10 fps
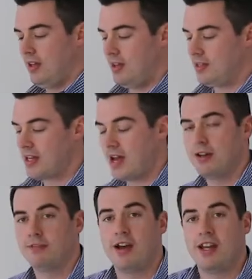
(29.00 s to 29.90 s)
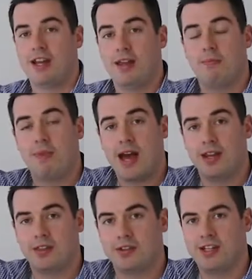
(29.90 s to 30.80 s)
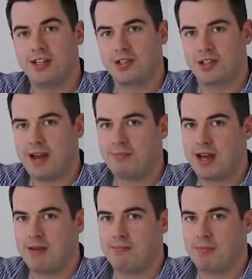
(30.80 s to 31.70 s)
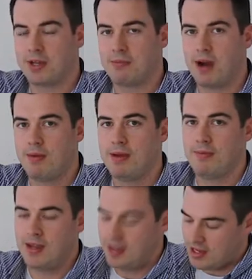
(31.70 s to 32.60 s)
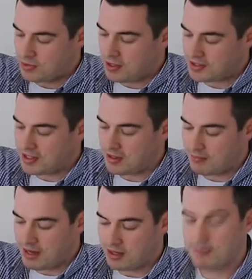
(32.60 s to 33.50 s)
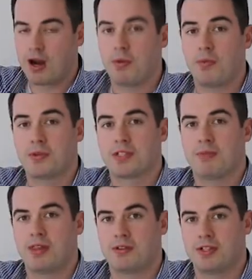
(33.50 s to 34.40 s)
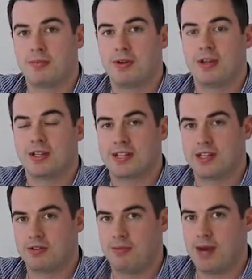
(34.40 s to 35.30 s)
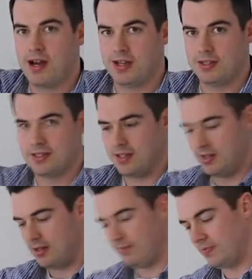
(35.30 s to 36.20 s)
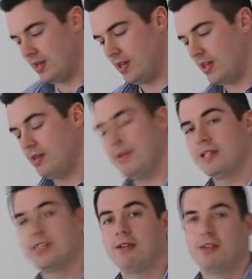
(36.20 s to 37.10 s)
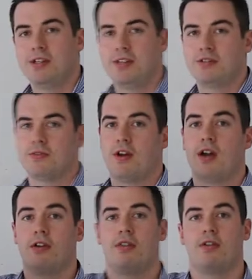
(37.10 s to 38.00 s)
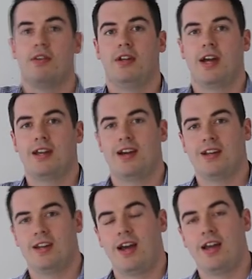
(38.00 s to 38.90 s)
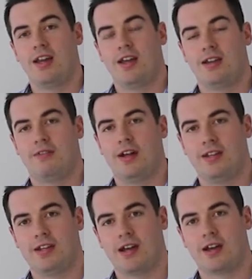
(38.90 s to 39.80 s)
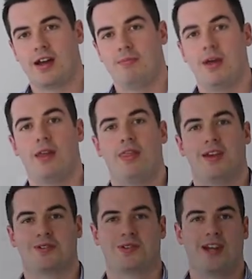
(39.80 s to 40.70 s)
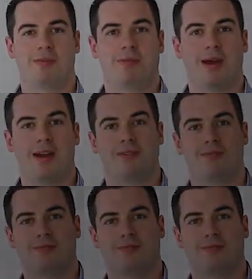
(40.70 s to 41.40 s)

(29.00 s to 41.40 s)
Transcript: Inside you'll find a padded thirteen inch laptop compartment, as well as another main compartment with some other zippered accessory pockets. The Mainstay retails for one hundred thirty-nine ninety-nine at navali dot com. Thanks for stopping by.